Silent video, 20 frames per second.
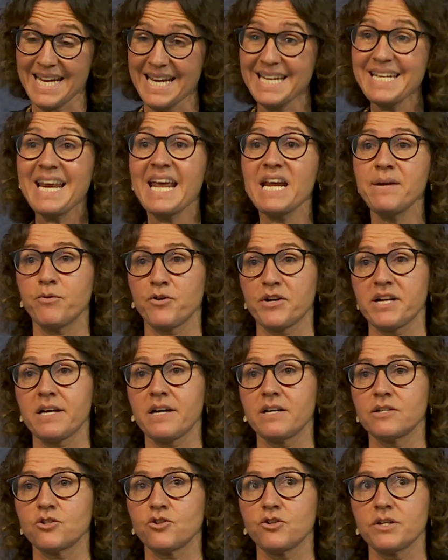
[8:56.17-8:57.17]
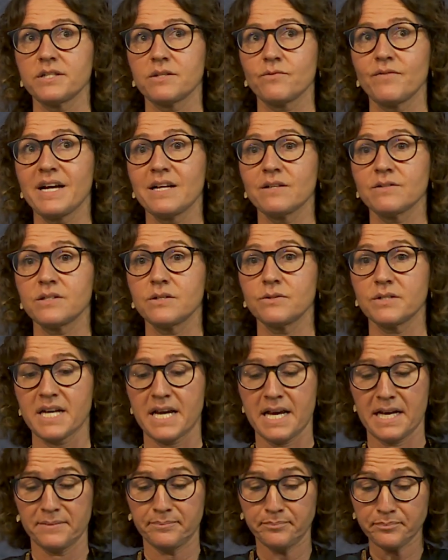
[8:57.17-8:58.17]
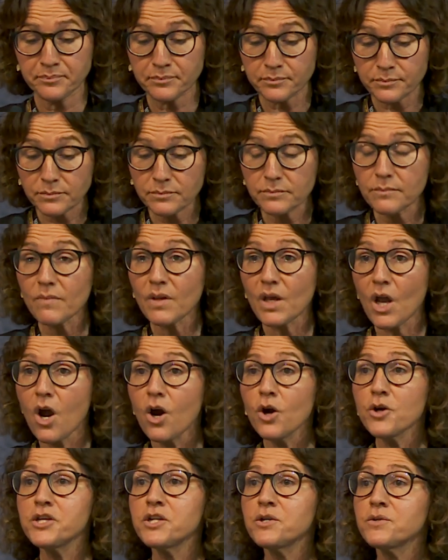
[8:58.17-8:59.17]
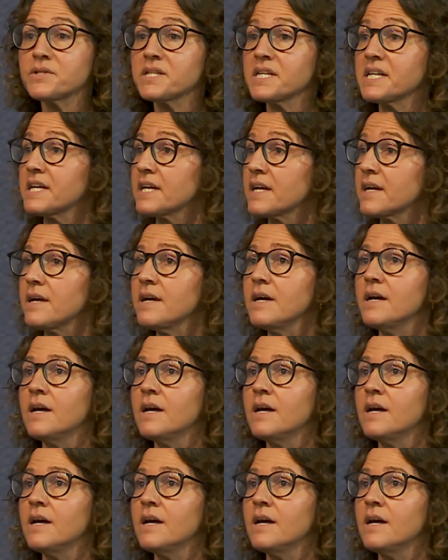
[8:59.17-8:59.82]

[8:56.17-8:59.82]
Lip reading: in neighboring countries around Sudan, are using